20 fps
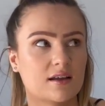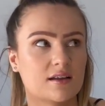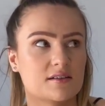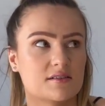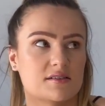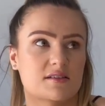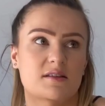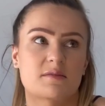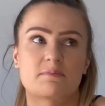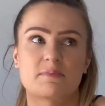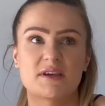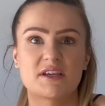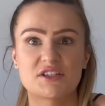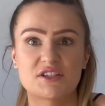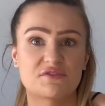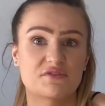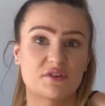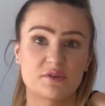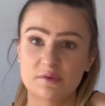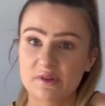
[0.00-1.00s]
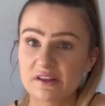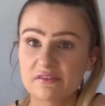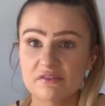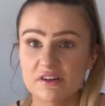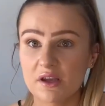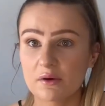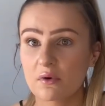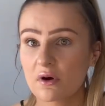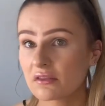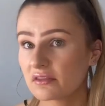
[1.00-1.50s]
to the beach if you live near
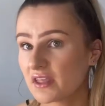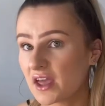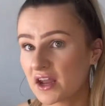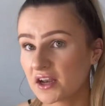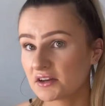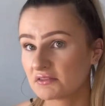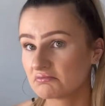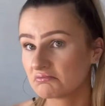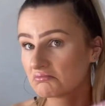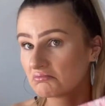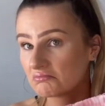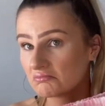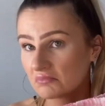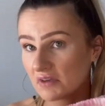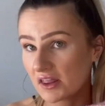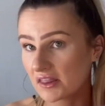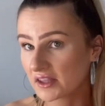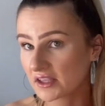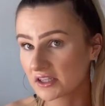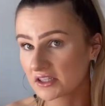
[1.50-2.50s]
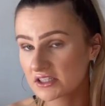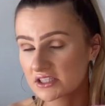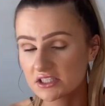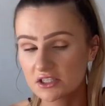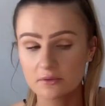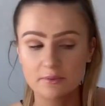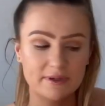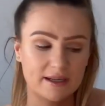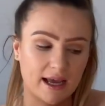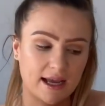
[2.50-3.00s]
one, then I think it'd still
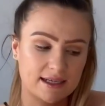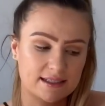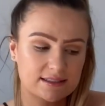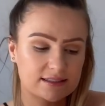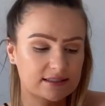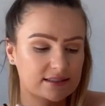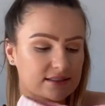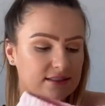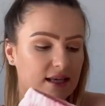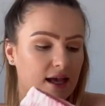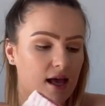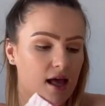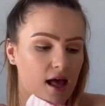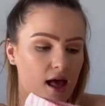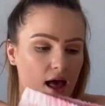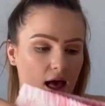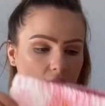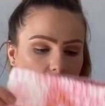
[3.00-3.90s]
be nice. Um,